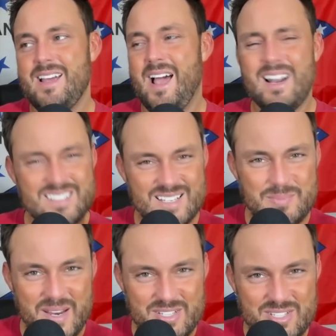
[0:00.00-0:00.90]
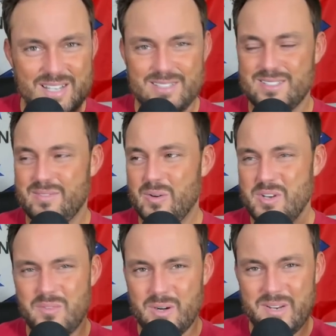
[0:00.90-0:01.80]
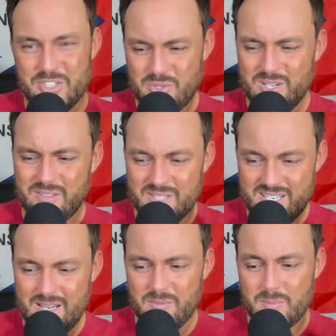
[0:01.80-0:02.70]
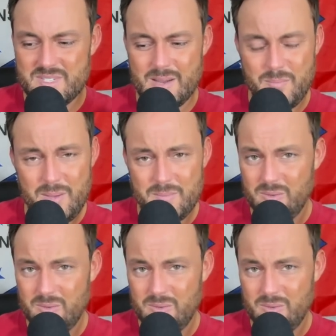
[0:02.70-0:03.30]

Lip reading: how does this make sense? If there's ever going to be a strength of a team from Sam Pittman,